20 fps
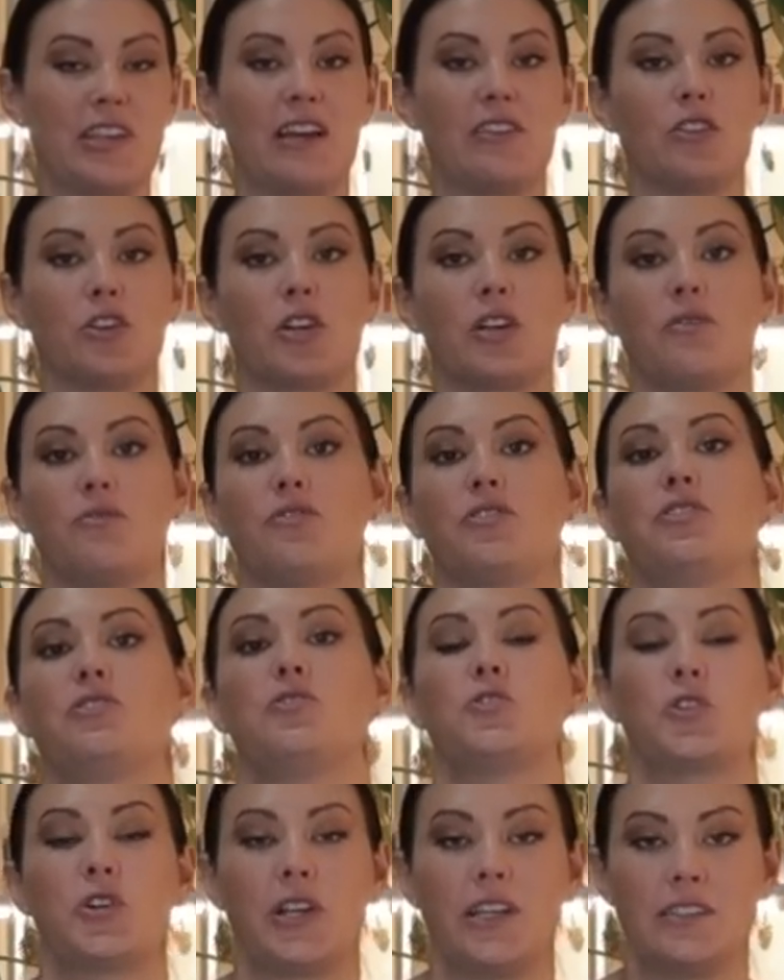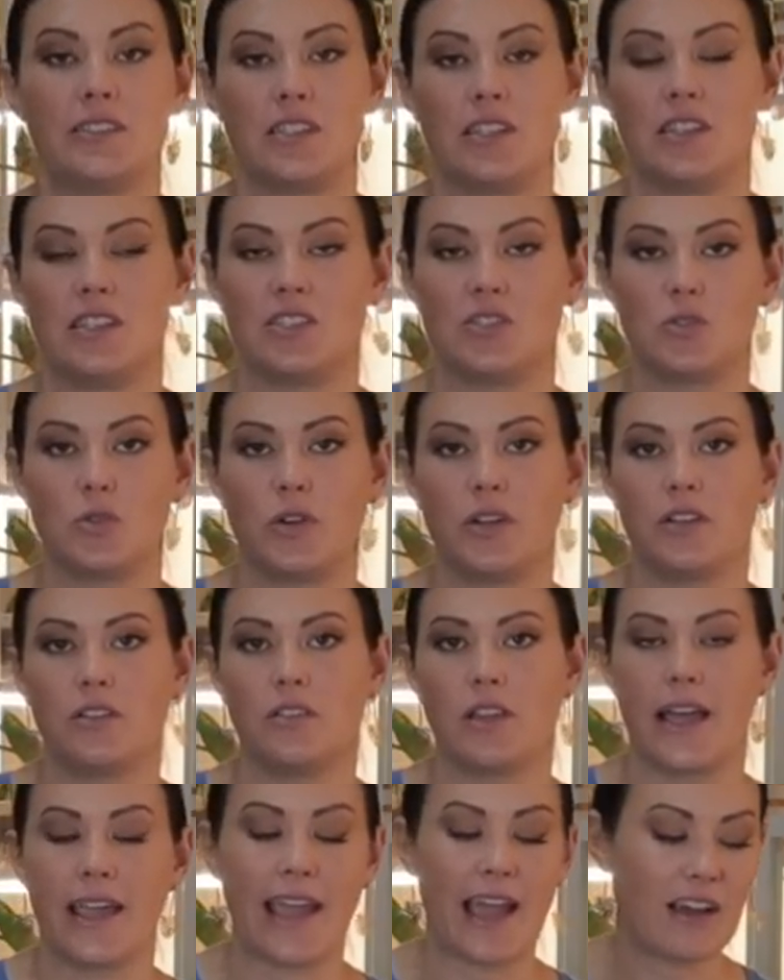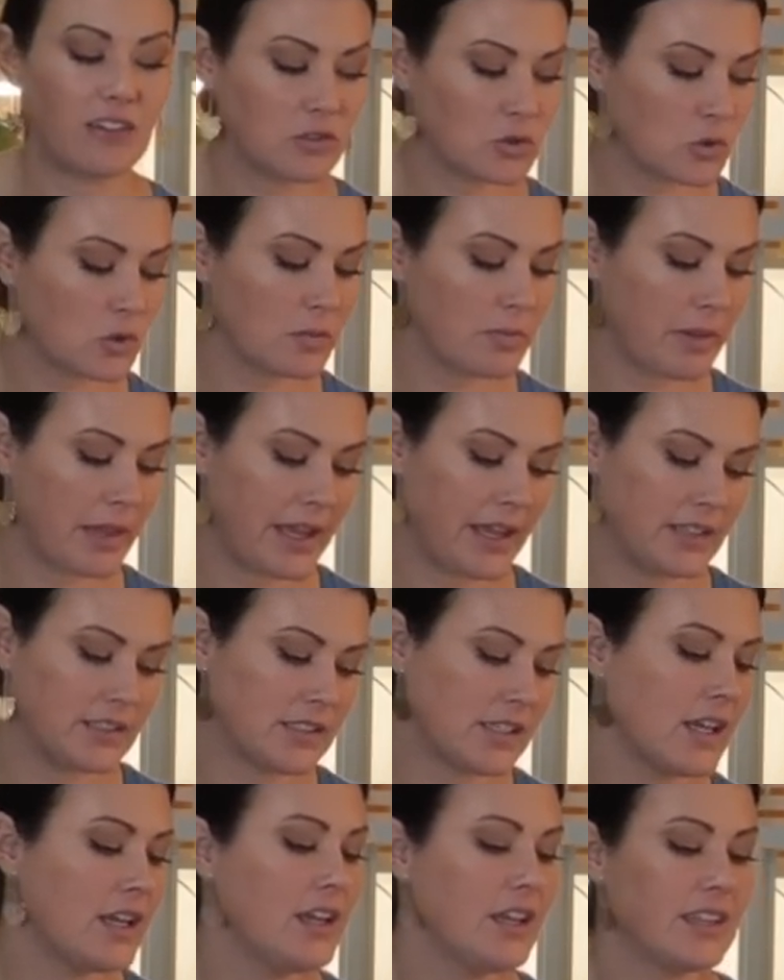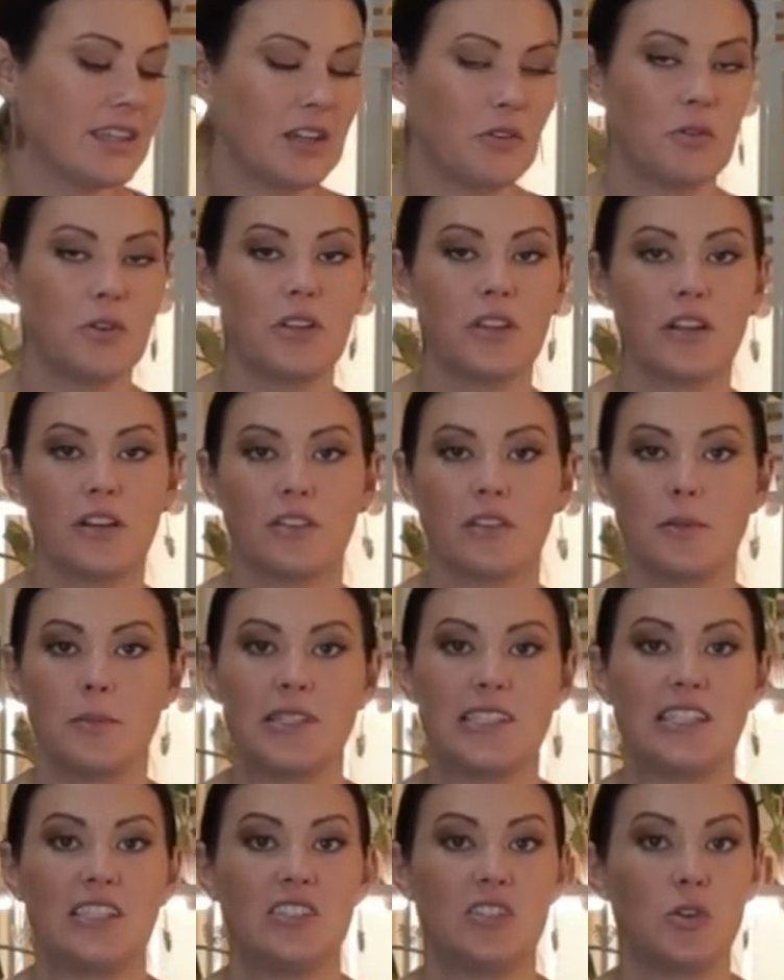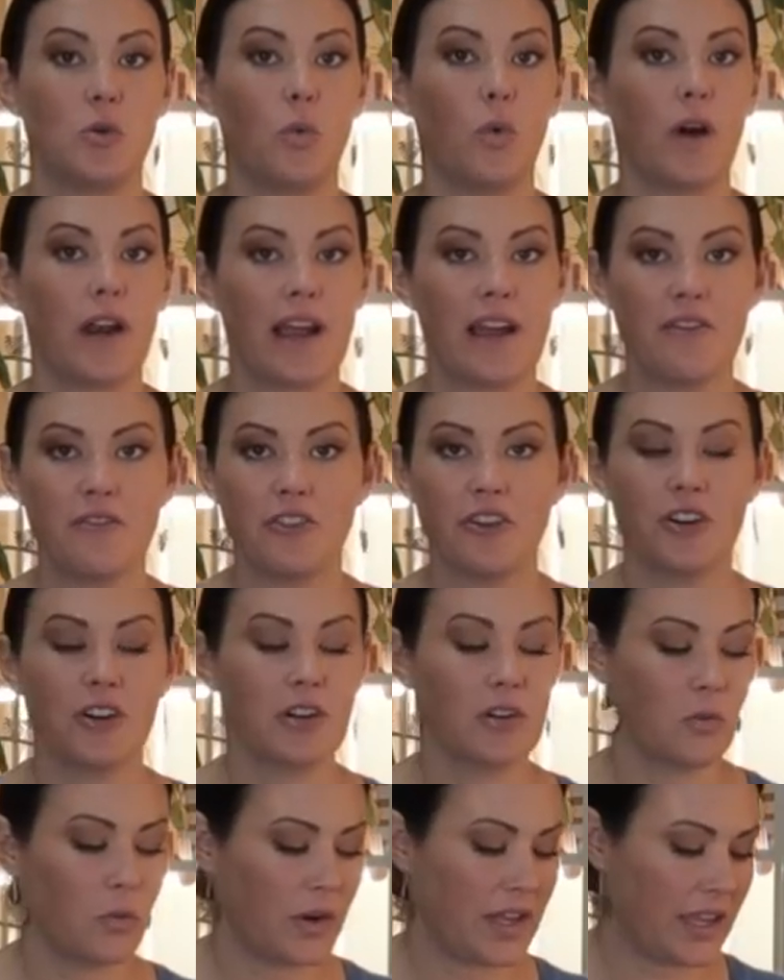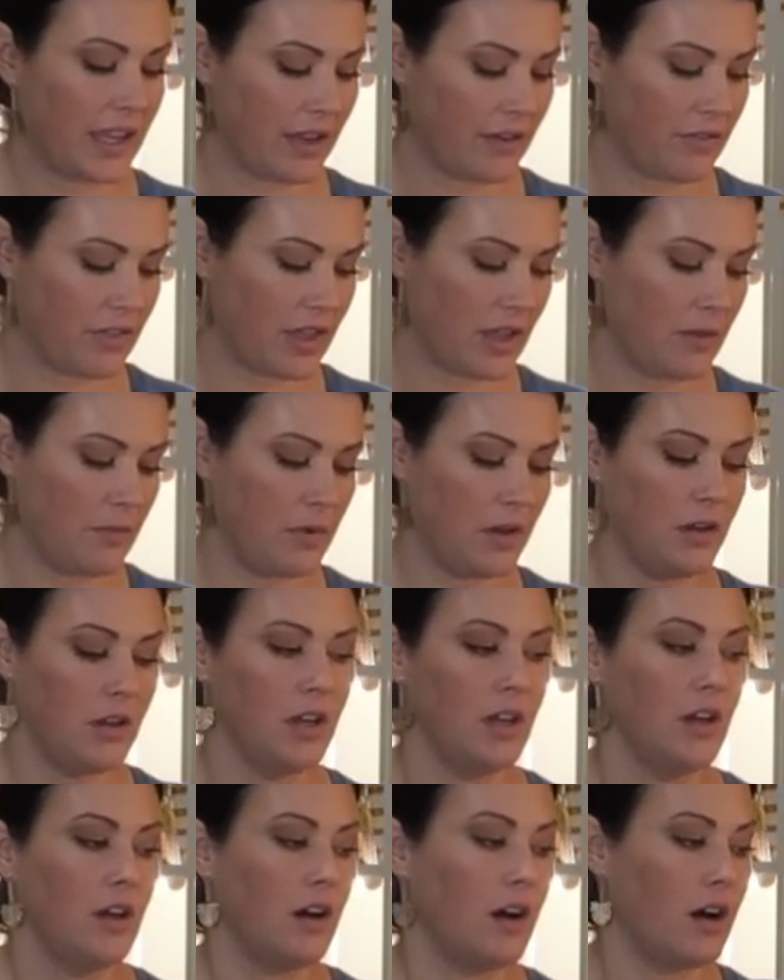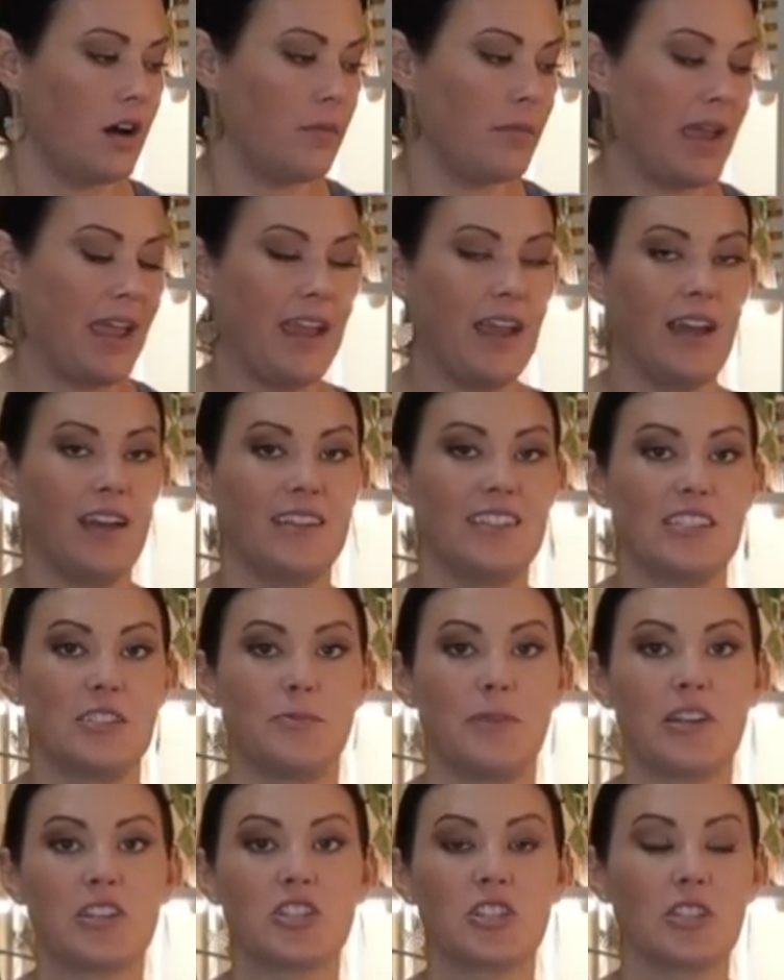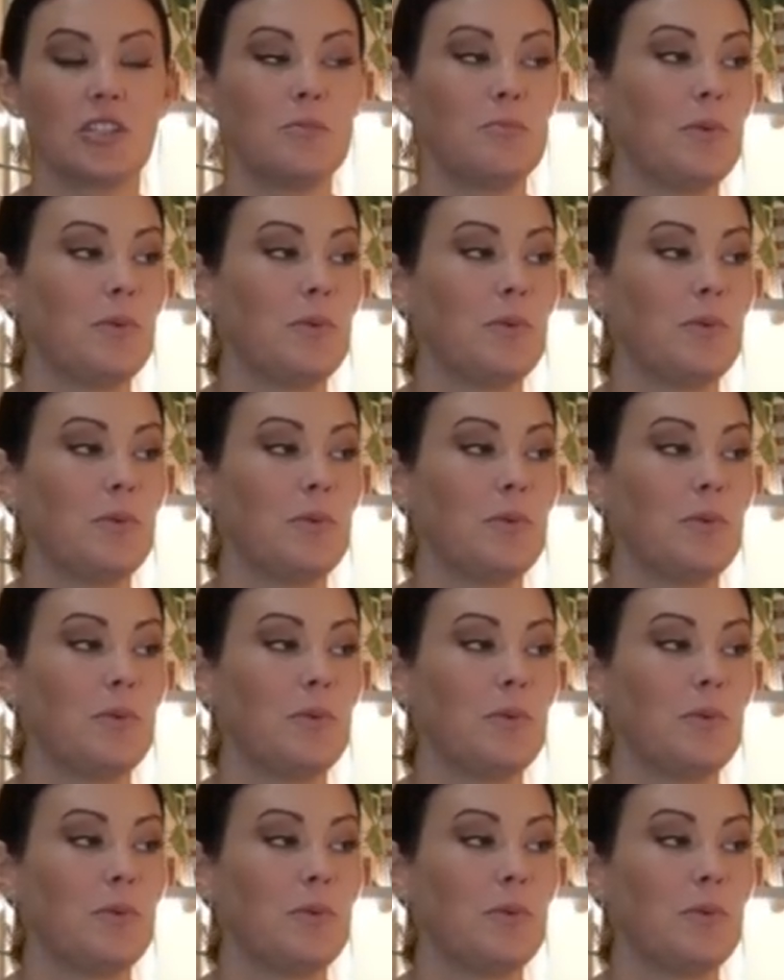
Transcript: out looking for nutrients in the soil soil. Like outdoor plants, they really are limited to whatever we give them. Um, and especially